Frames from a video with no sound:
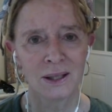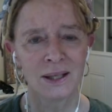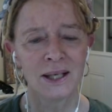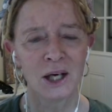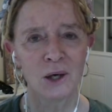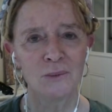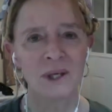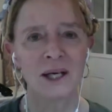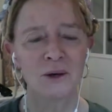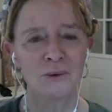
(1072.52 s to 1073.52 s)
and help me
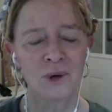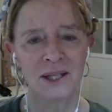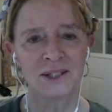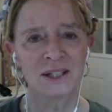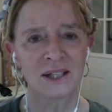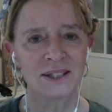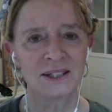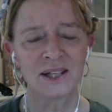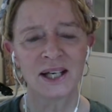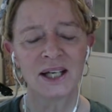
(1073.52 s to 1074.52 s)
get right sized
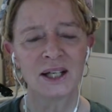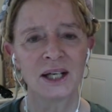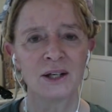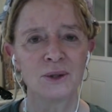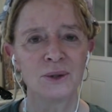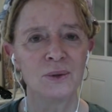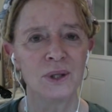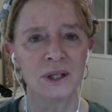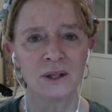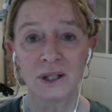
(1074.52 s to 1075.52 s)
again and who
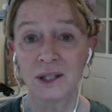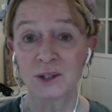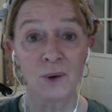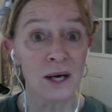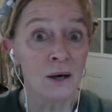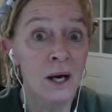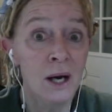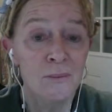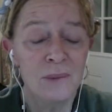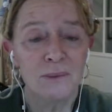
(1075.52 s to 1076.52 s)
here needs water
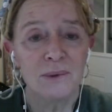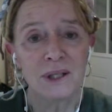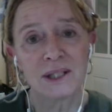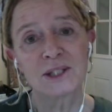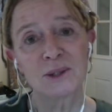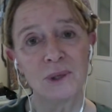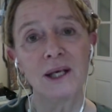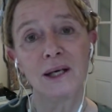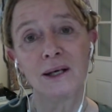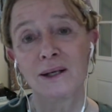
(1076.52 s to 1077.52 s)
maybe it's
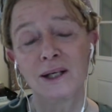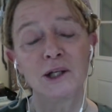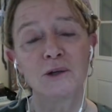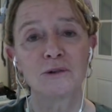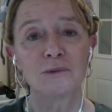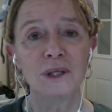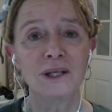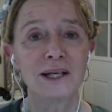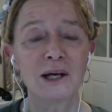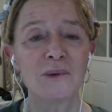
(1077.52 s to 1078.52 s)
me you know for mm-hmm. me
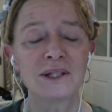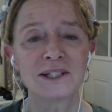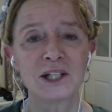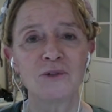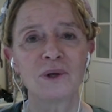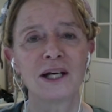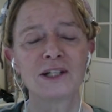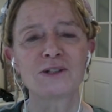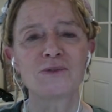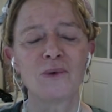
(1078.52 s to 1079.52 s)
to get myself a
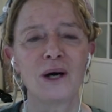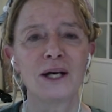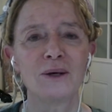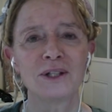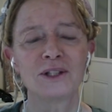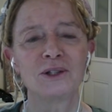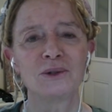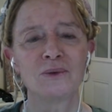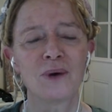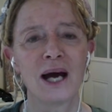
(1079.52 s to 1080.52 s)
glass of water and to
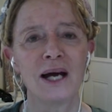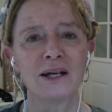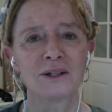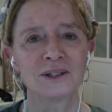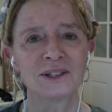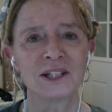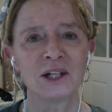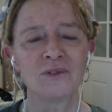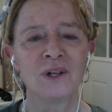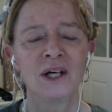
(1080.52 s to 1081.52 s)
do radical
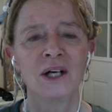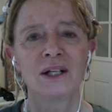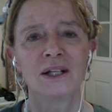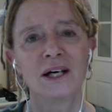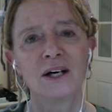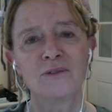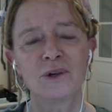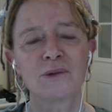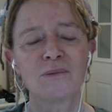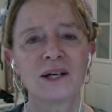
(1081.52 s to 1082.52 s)
self love
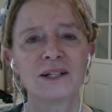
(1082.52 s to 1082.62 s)
with my